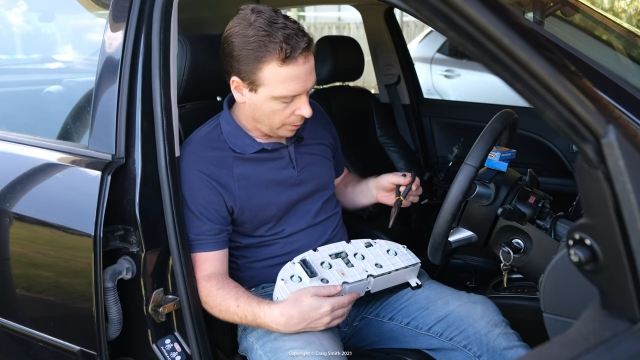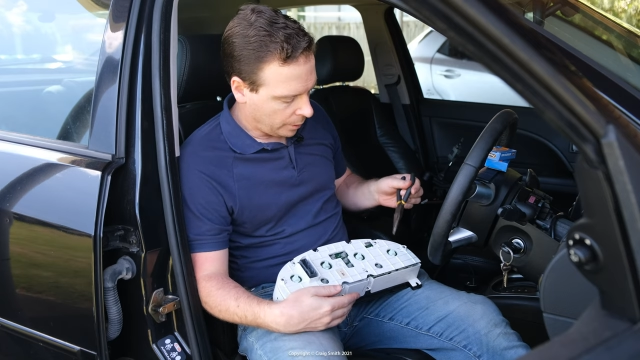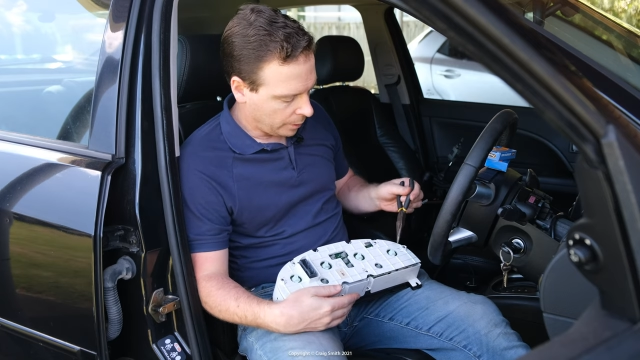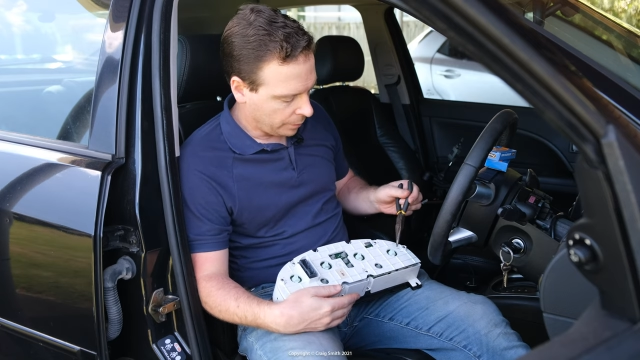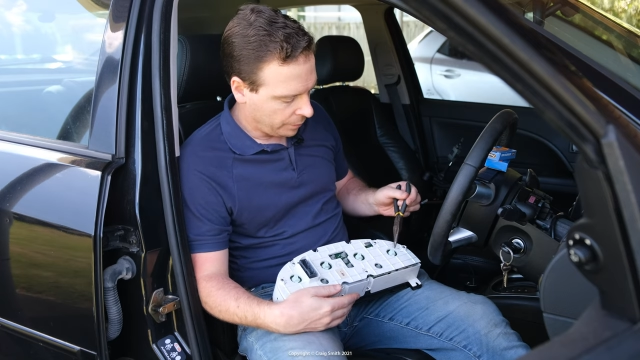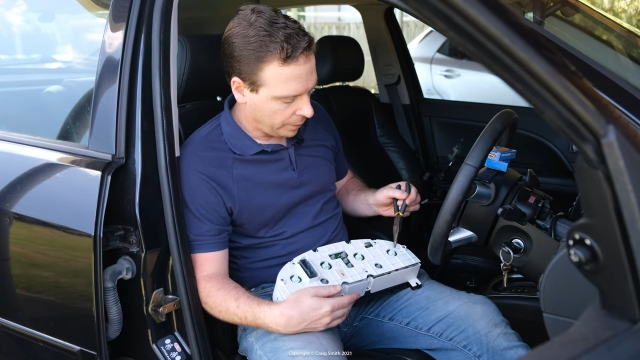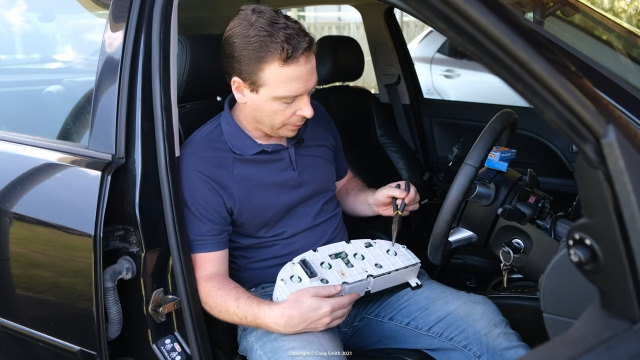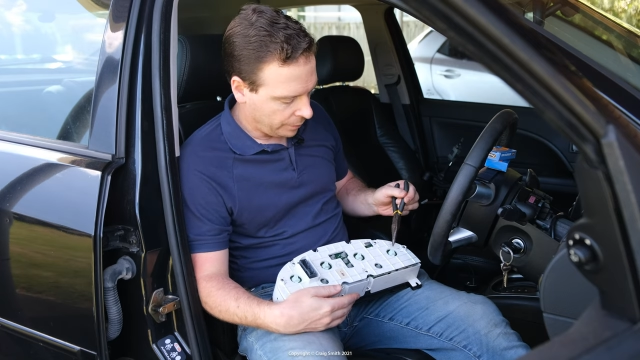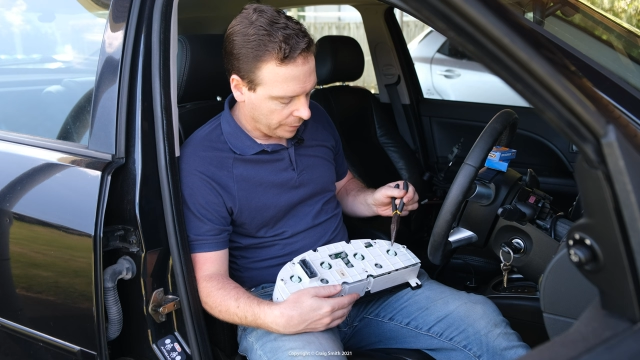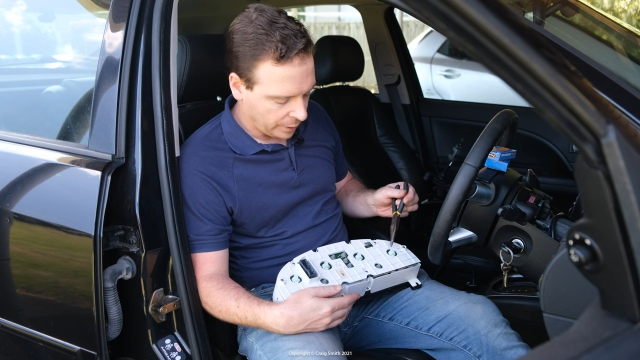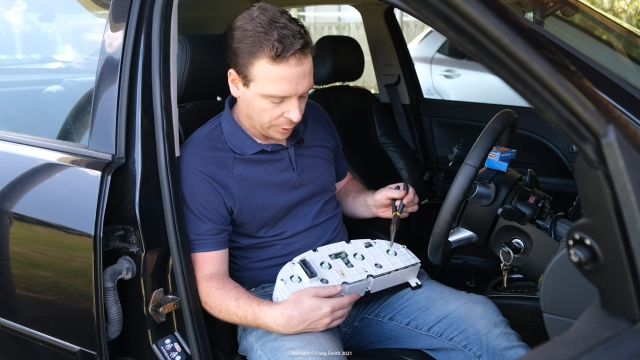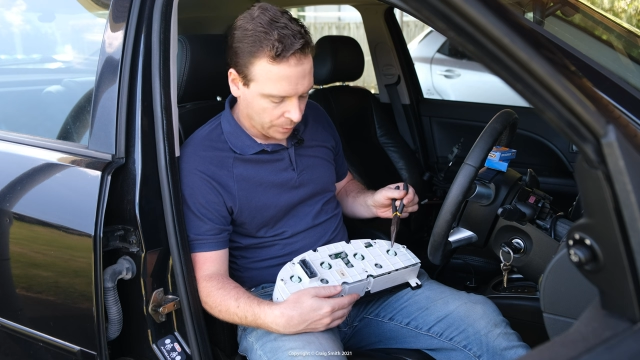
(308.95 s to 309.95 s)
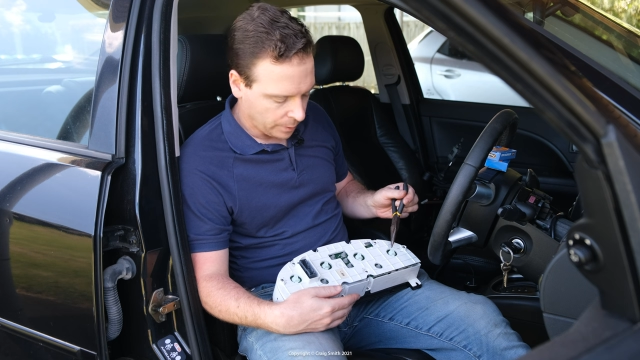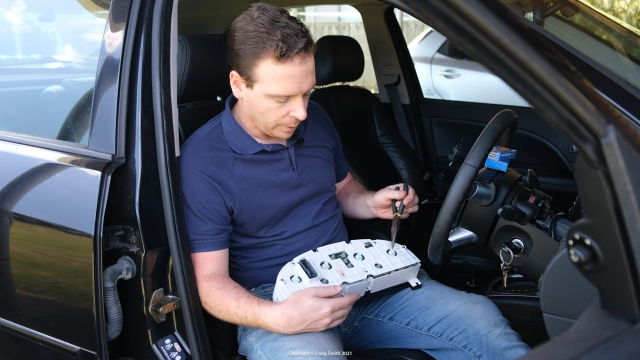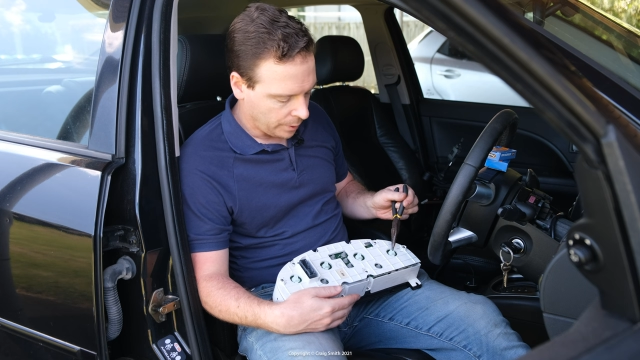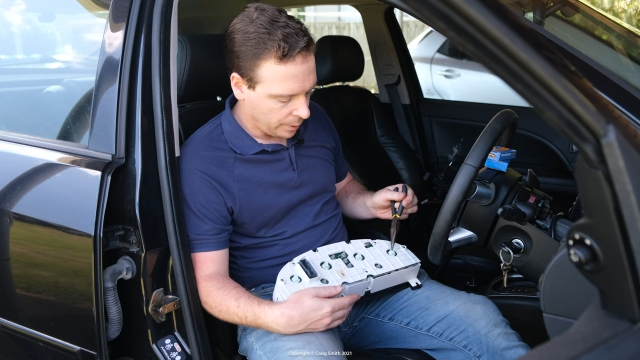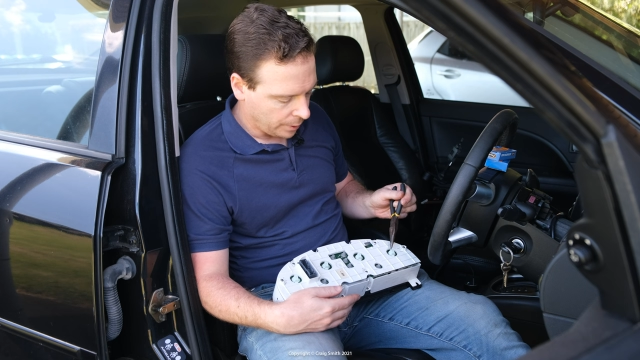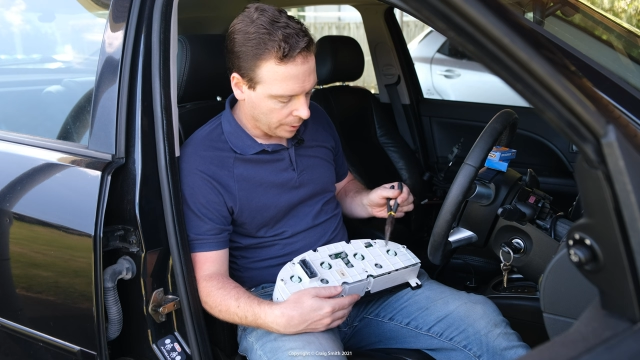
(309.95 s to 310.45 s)
are fa faced
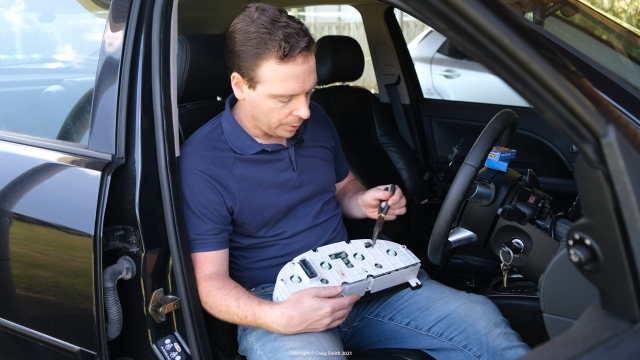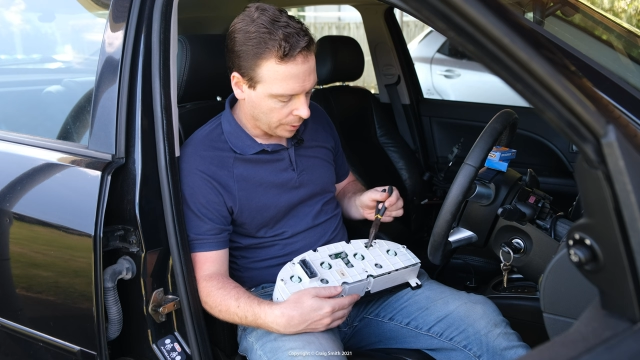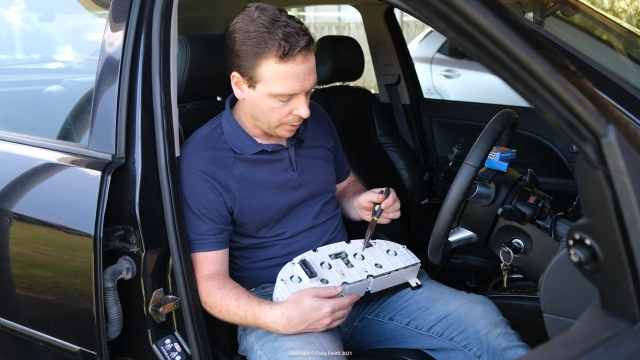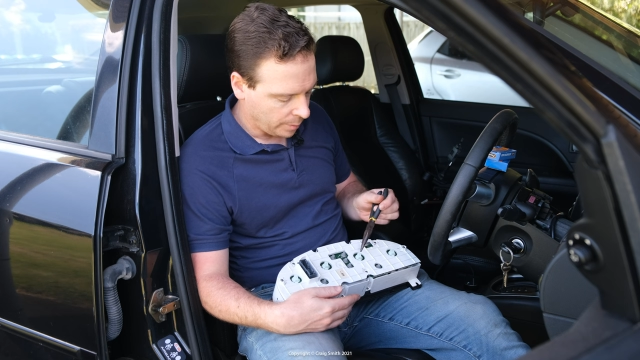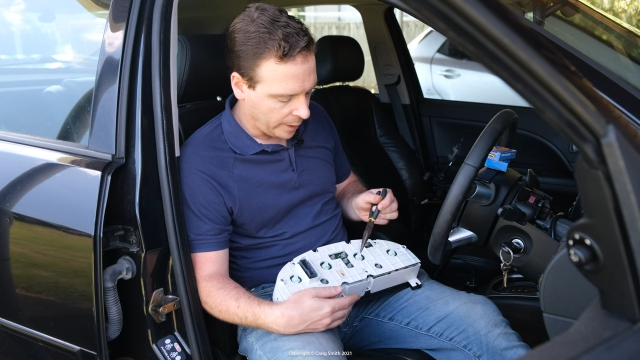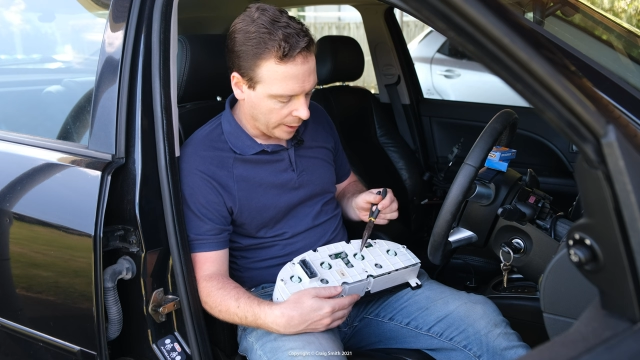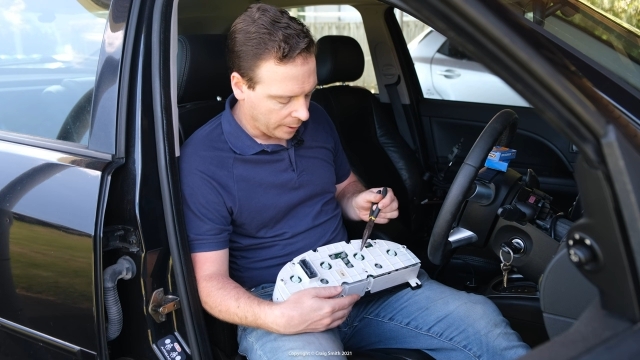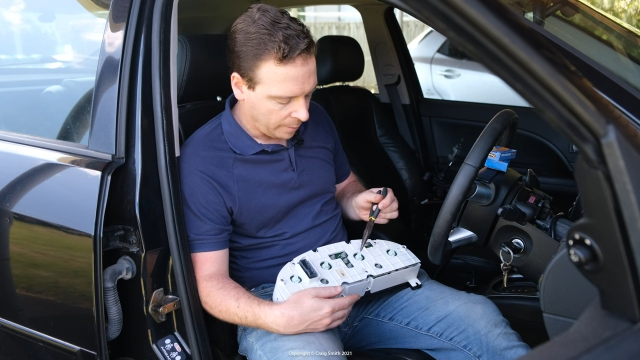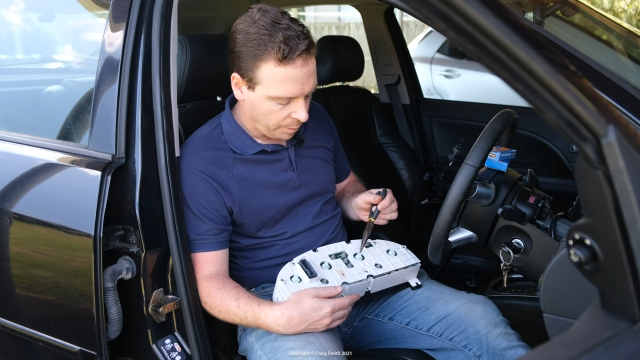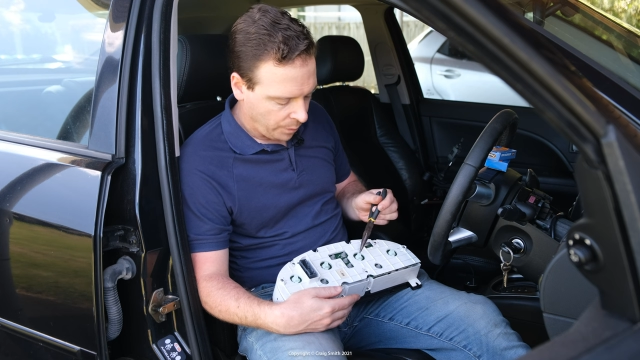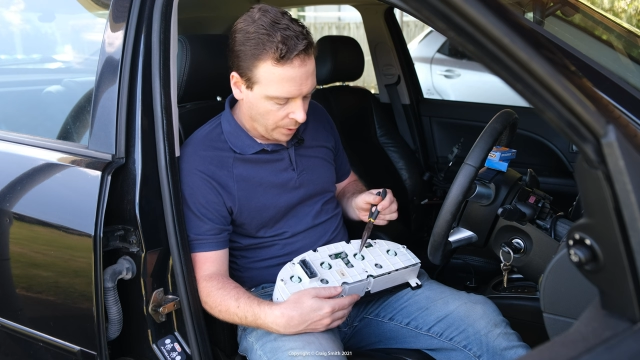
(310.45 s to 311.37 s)
with these on the back.